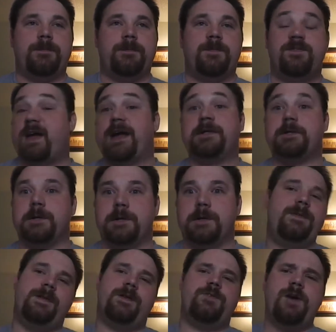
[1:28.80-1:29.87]

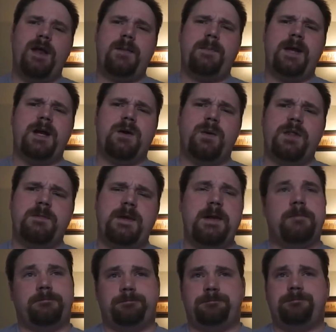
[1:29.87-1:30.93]
Vector, try to bear with me.
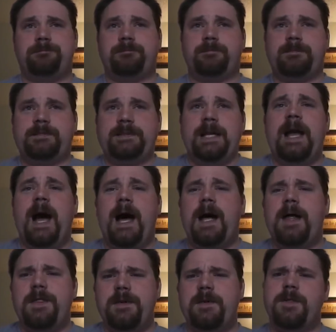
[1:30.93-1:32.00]

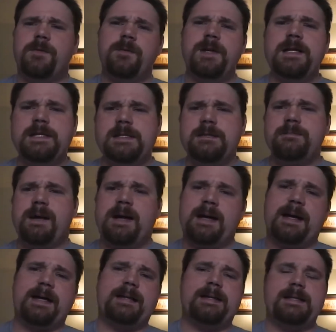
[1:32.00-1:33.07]
The reason
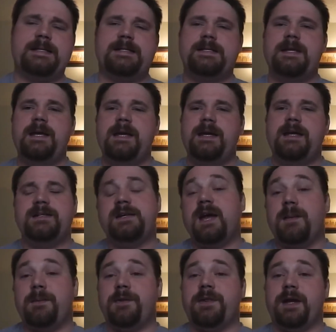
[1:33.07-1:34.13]
behind this is a
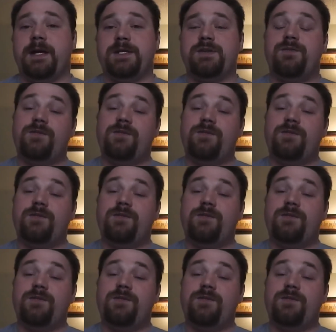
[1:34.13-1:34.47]
couple things.